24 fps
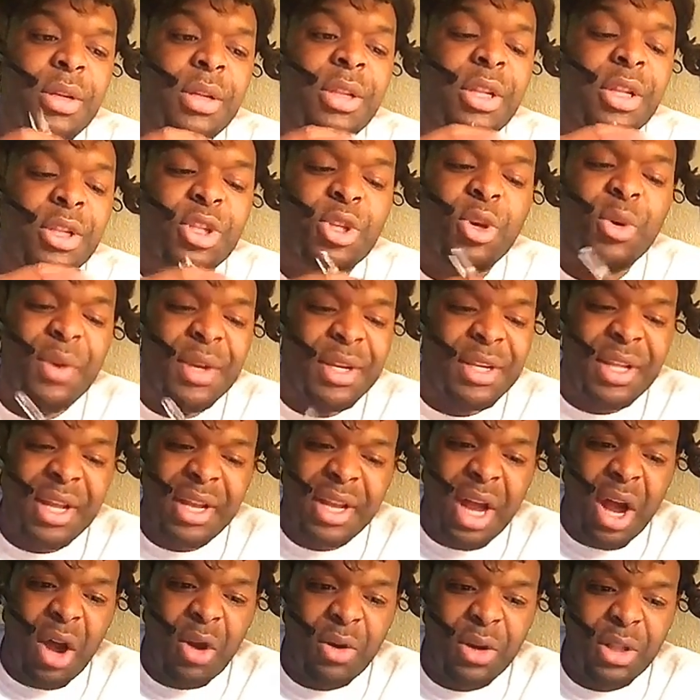Latoya. They
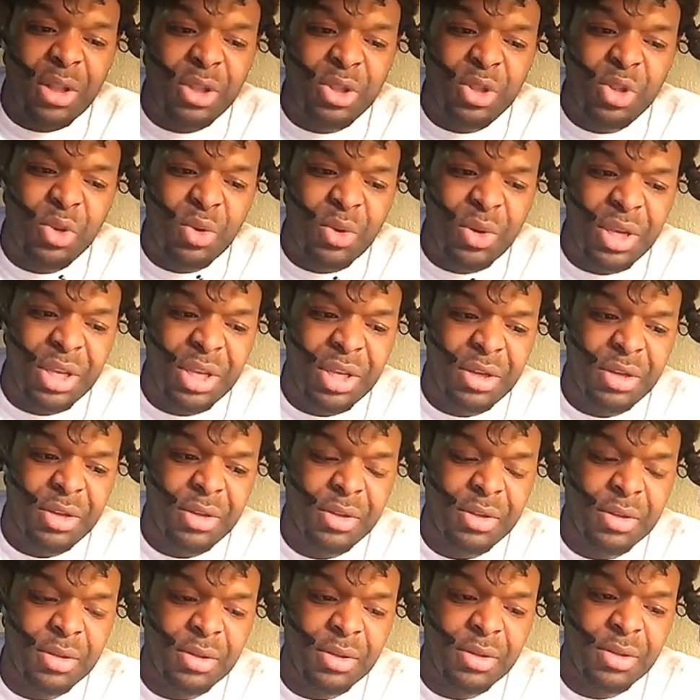call her Latoya.
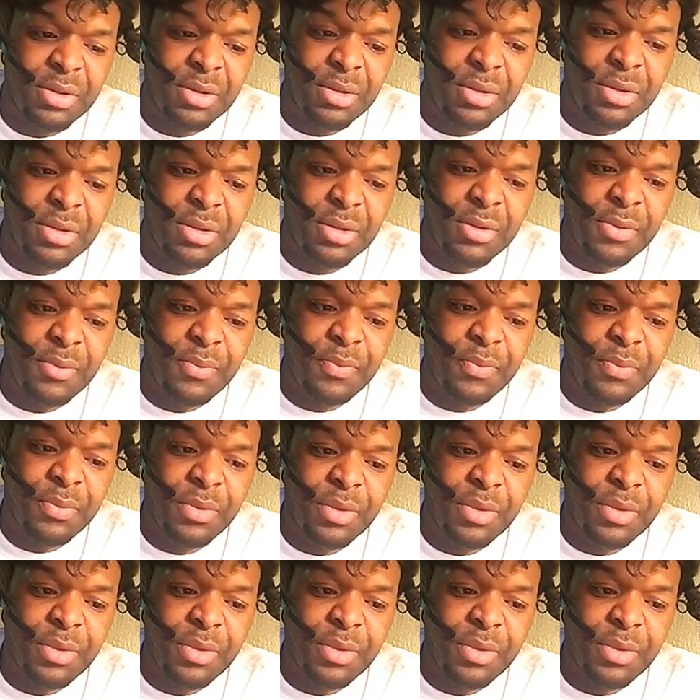Okay, so what she